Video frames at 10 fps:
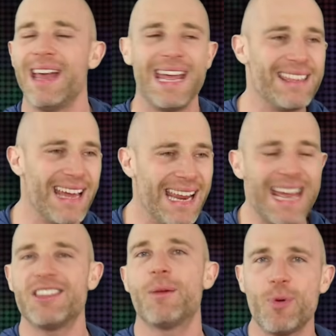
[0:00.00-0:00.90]
he then
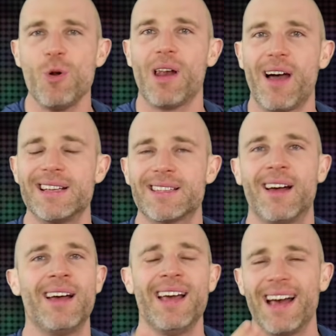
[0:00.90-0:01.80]
hit the
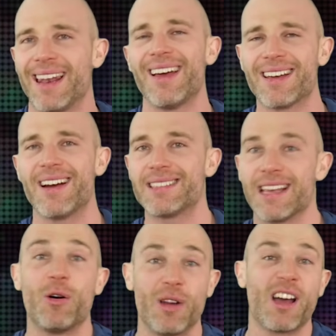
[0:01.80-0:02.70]
Brutalizer, and like I say,
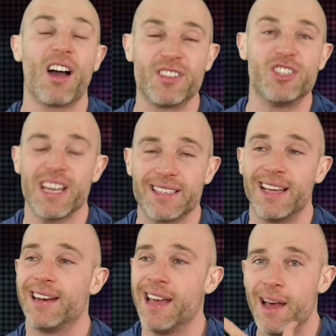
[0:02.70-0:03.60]
or like I've
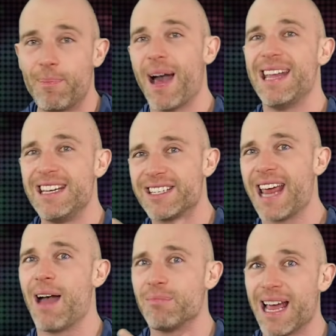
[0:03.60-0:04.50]
suggested, Page
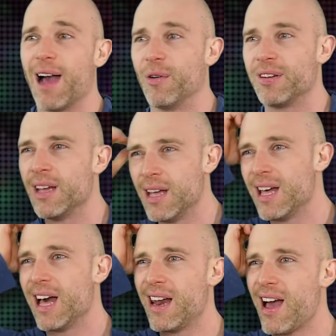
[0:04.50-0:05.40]
tapped out.
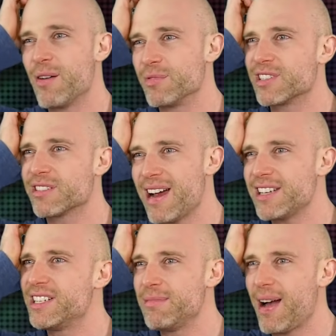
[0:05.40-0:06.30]
And I was
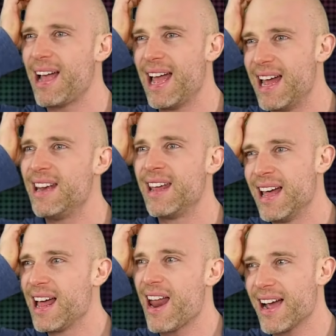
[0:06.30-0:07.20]
scratching my head
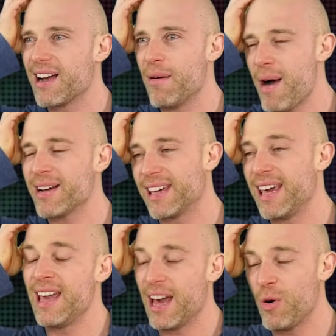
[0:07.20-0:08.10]
like a
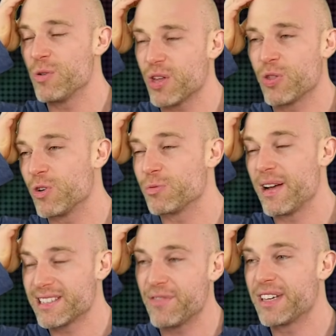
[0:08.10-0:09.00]
monkey, and also thought to
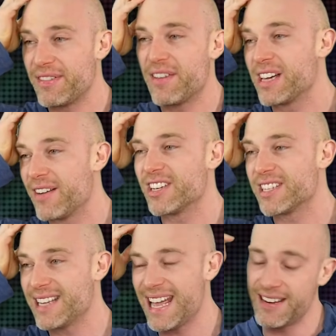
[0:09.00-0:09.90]
myself, given everything I've just
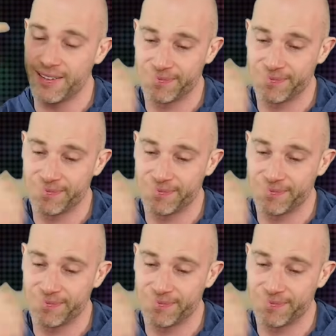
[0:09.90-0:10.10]
said,